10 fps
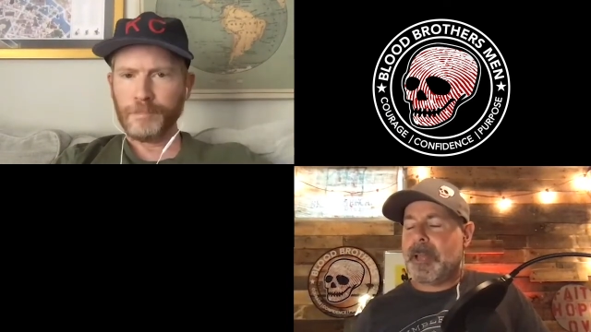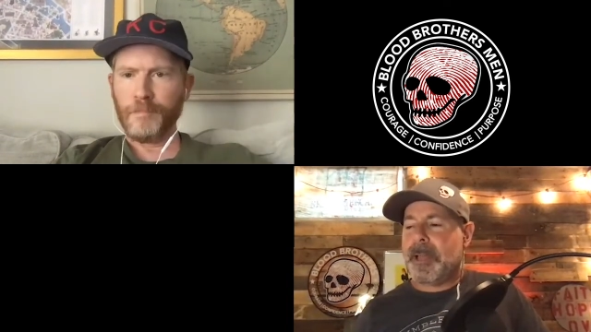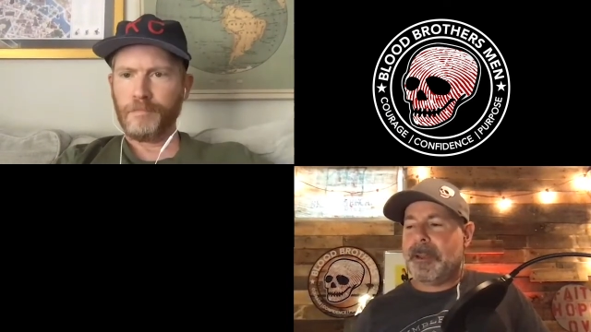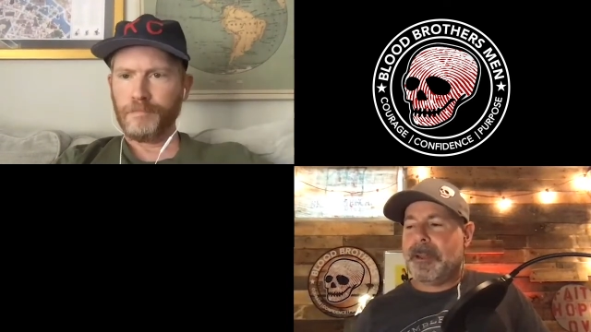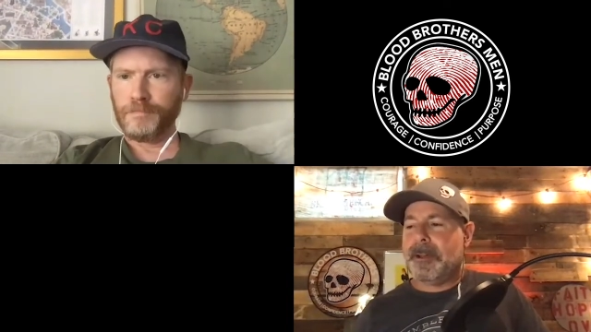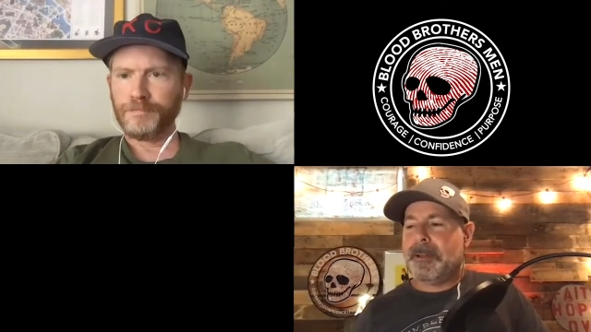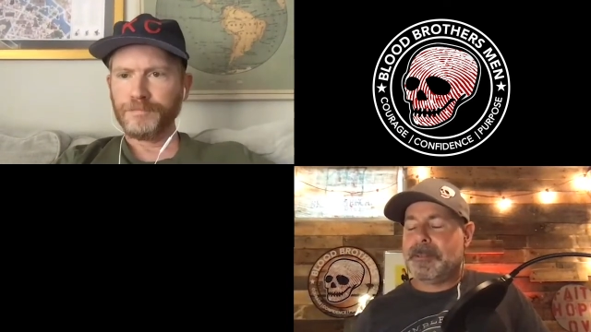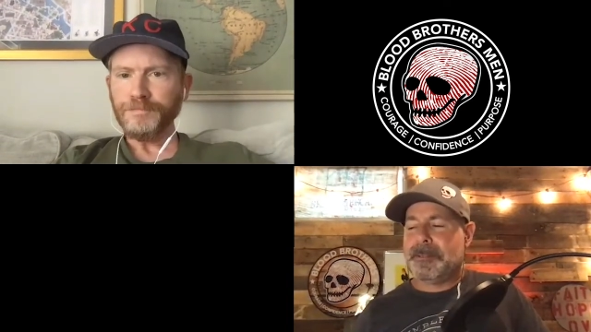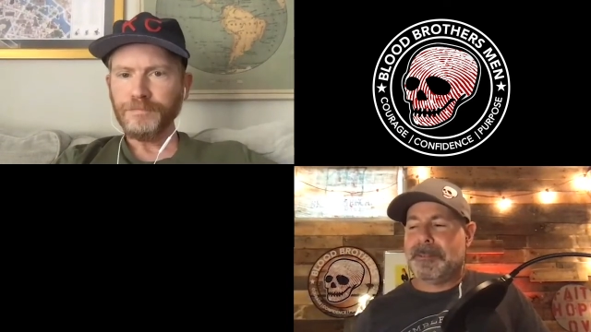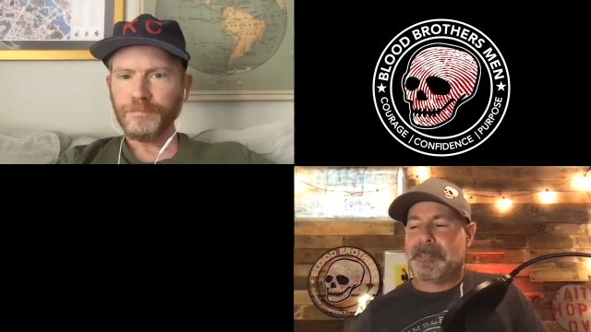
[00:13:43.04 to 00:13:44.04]
Speaker 1: and uh
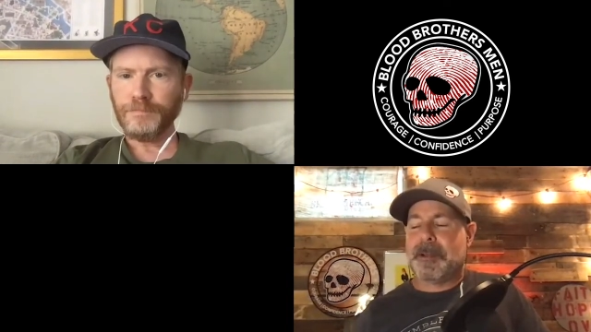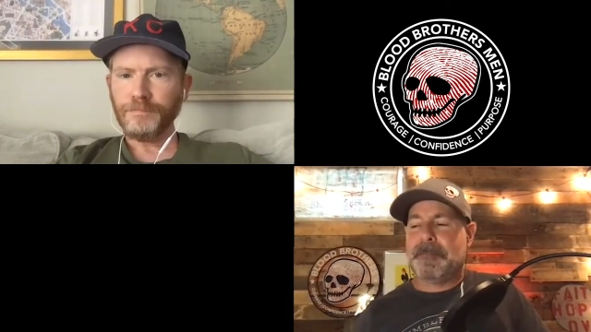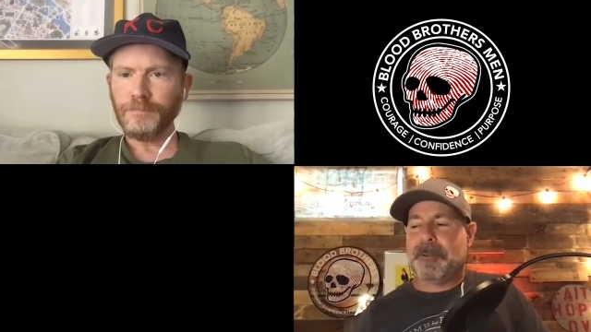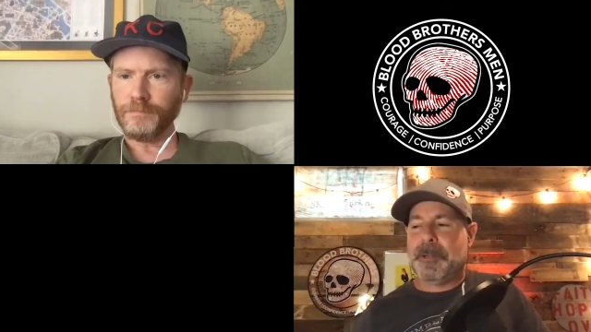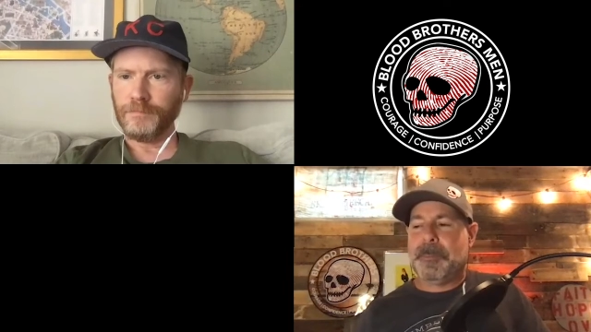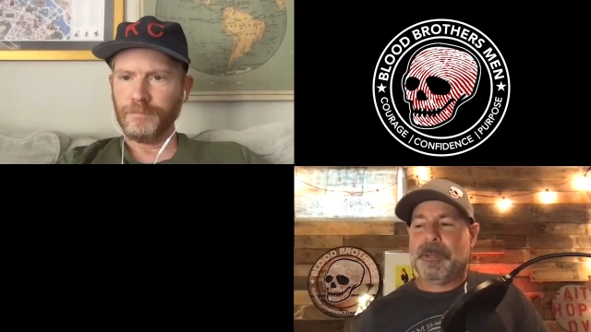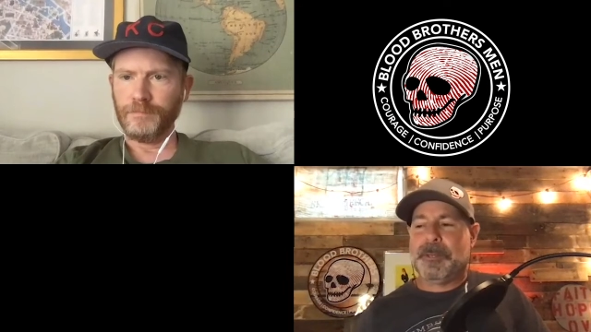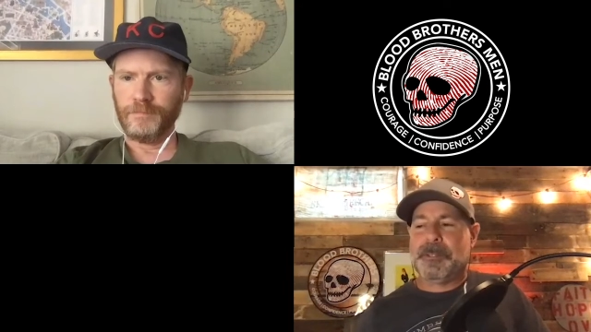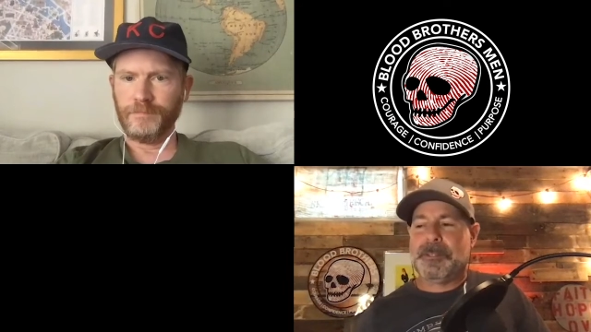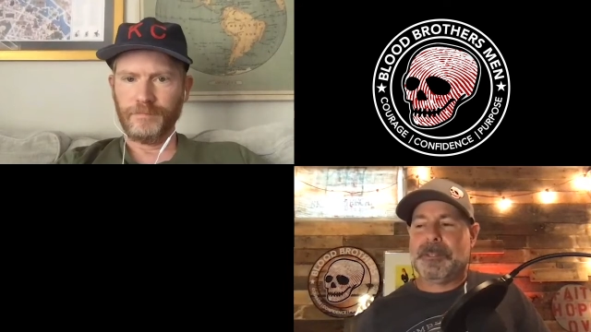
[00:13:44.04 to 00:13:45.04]
it's it's kind of funny
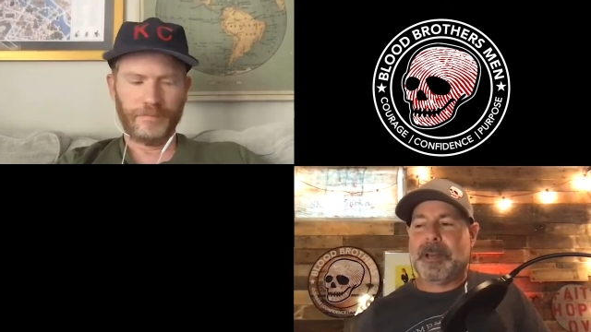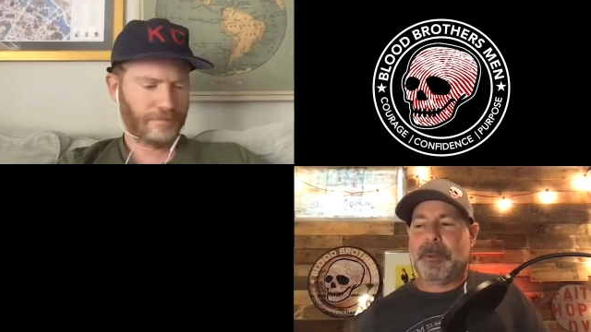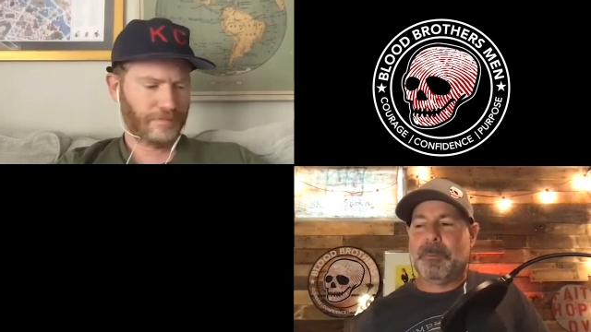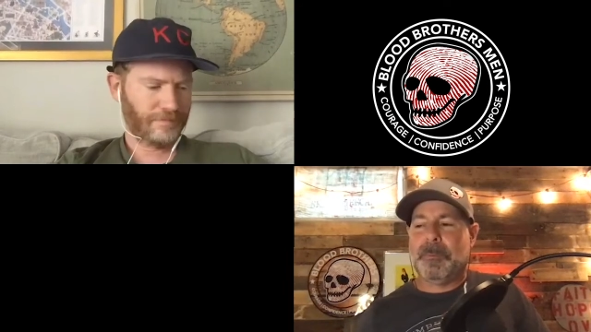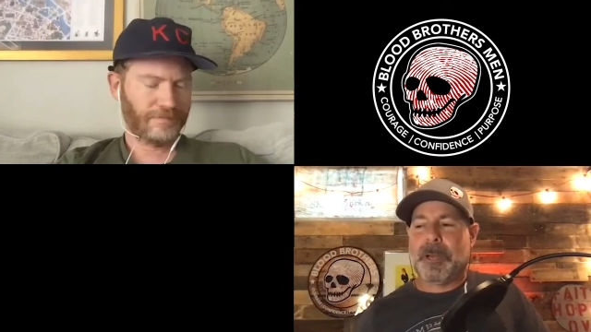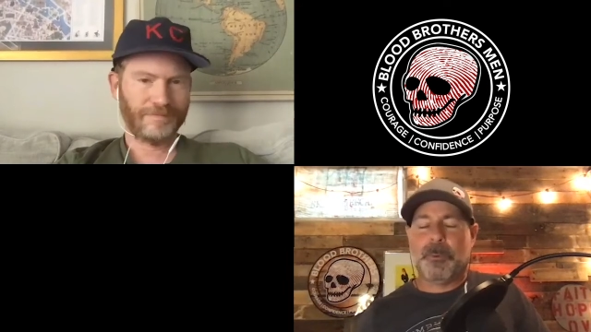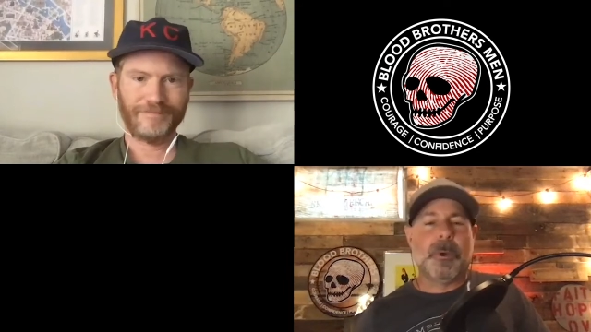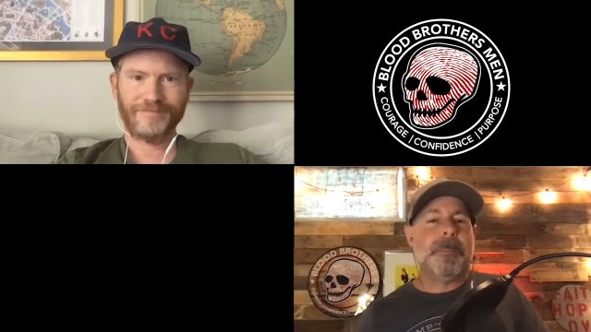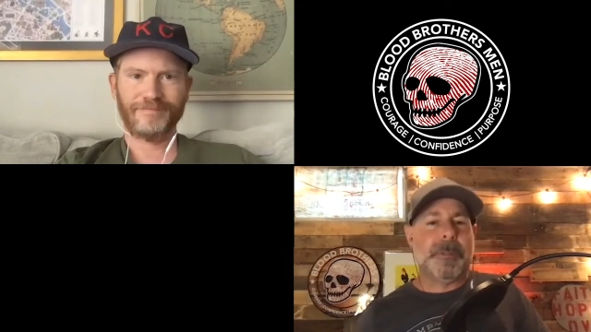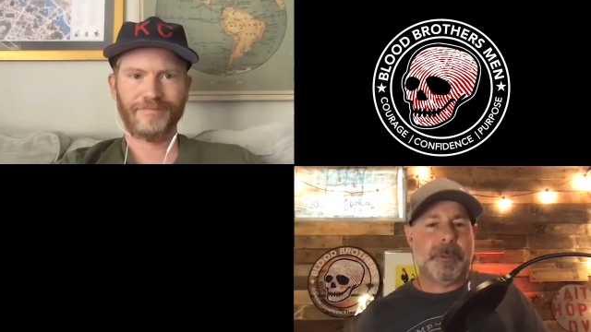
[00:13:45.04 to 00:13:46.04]
because I I grew
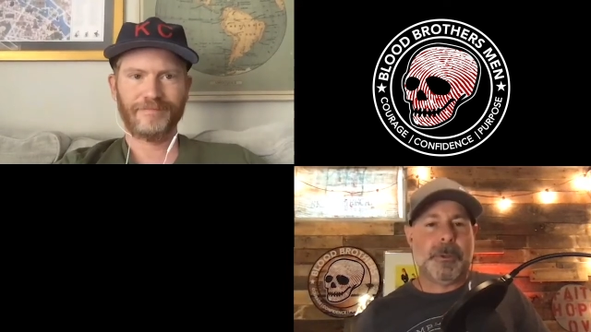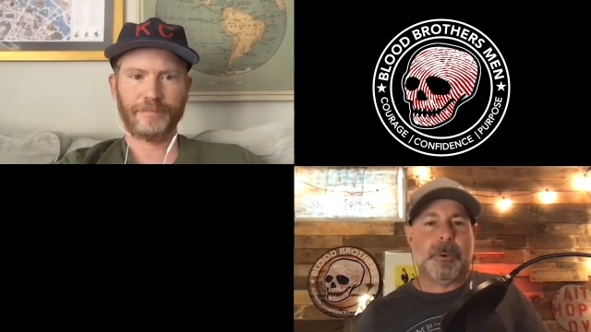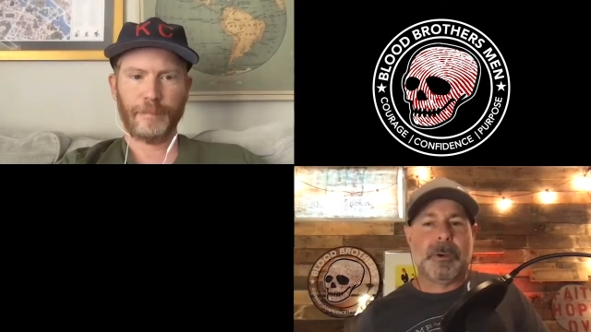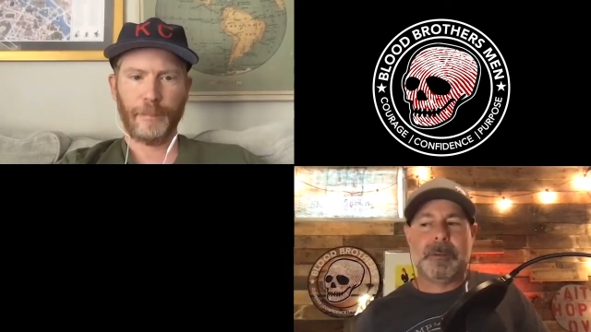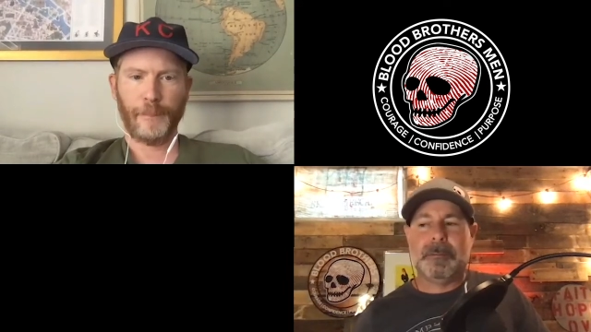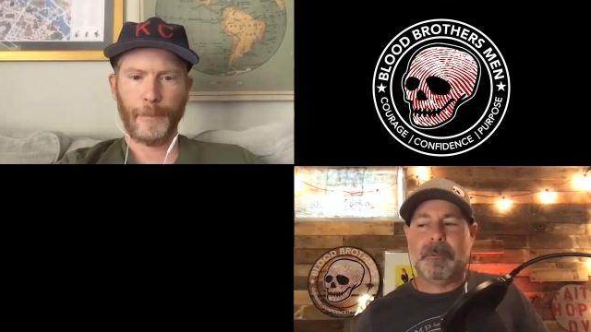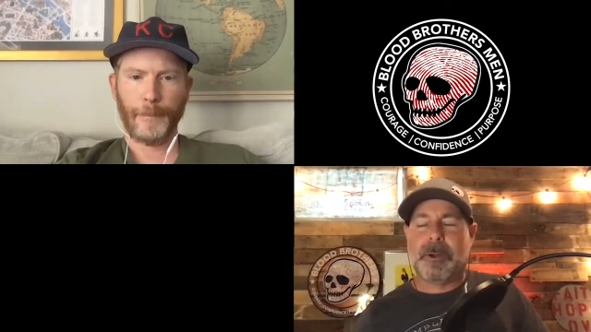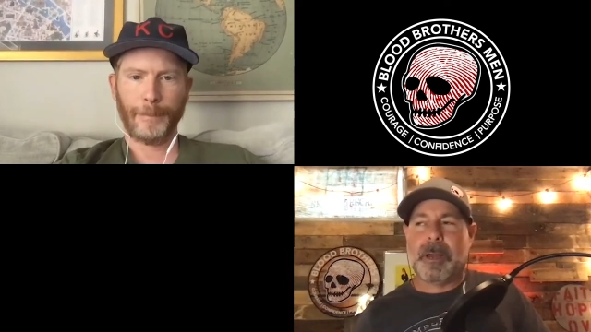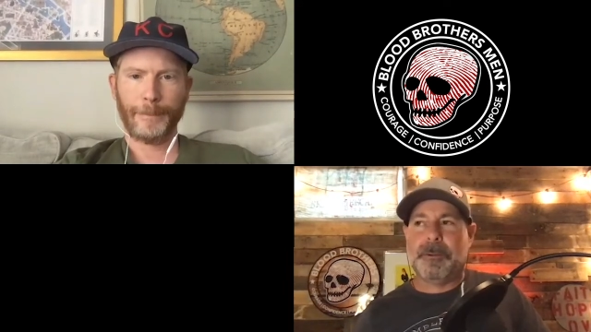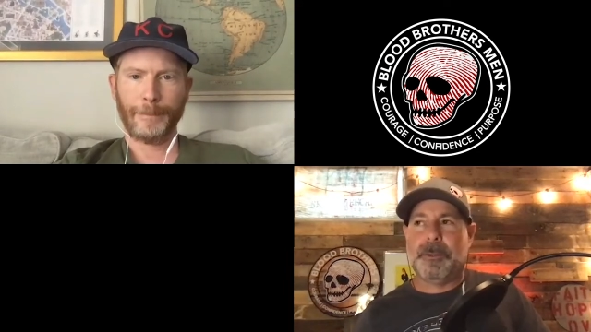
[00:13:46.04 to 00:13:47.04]
up in New York,
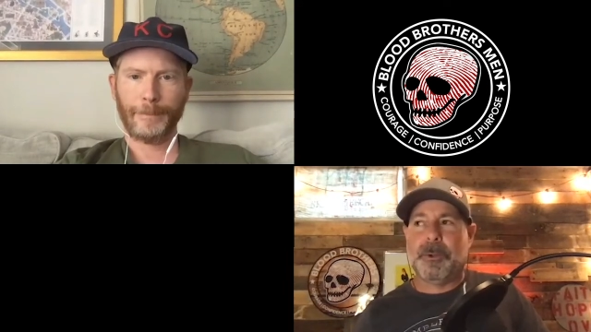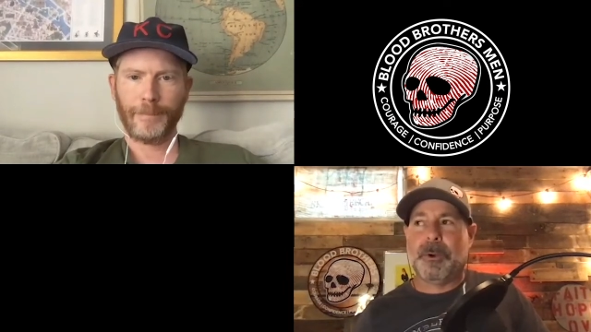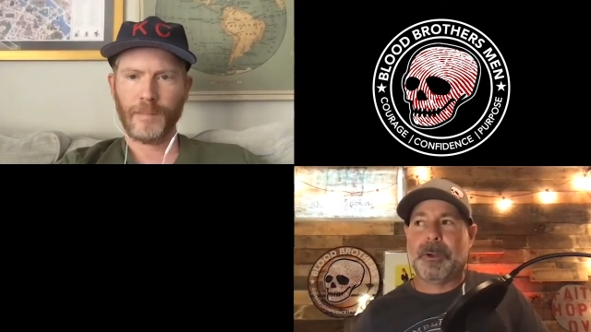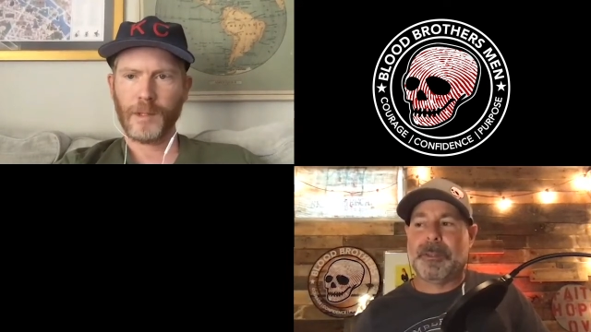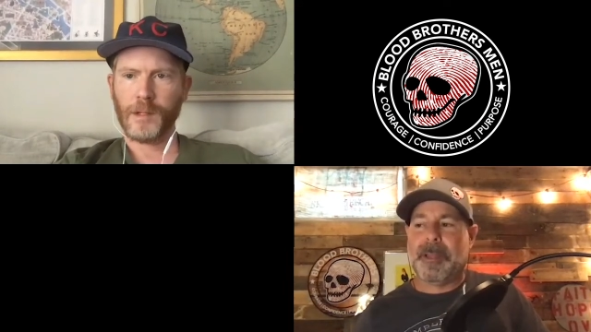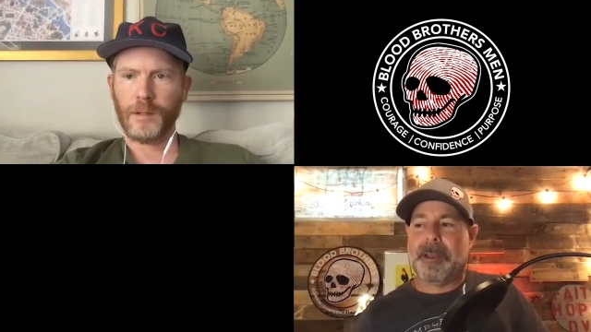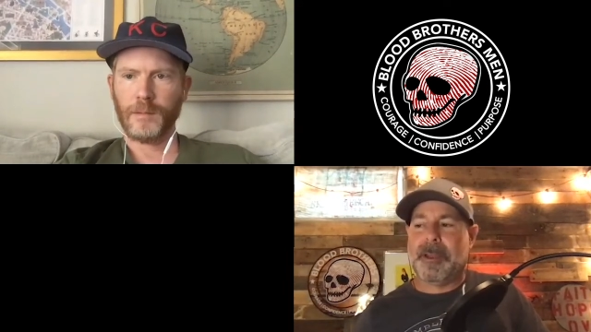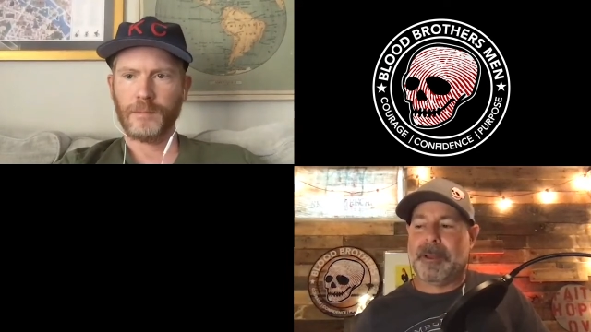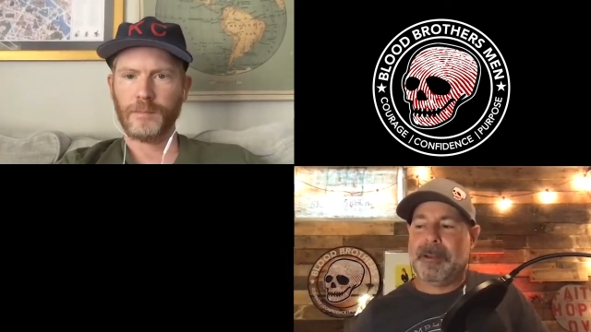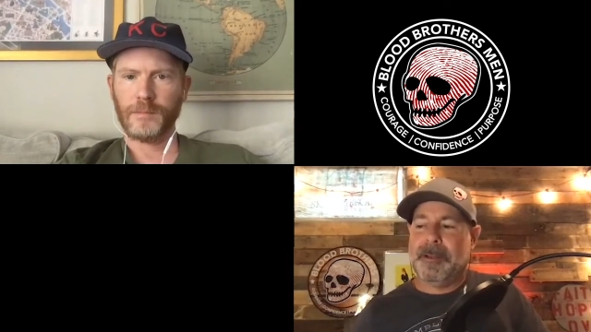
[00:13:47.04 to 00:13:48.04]
Long Island, New York and then
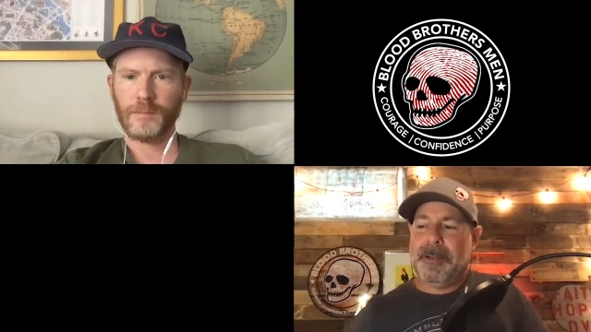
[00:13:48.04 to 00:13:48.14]
uh